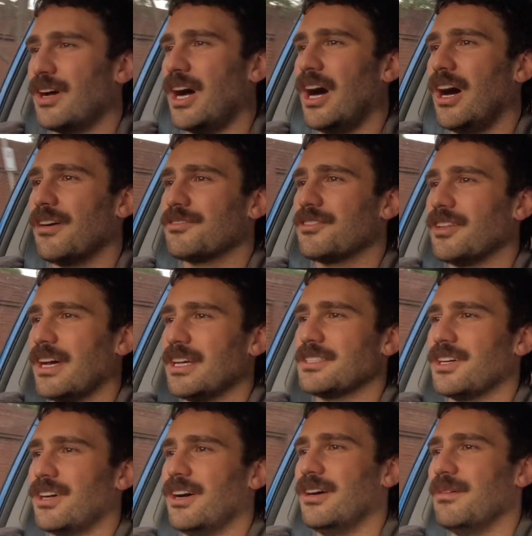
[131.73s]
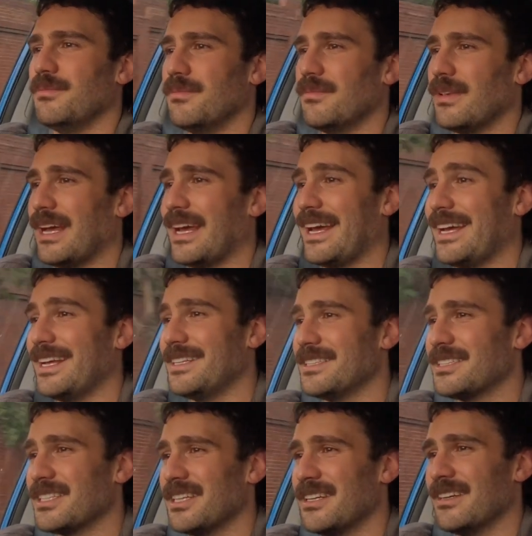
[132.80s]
after that time, and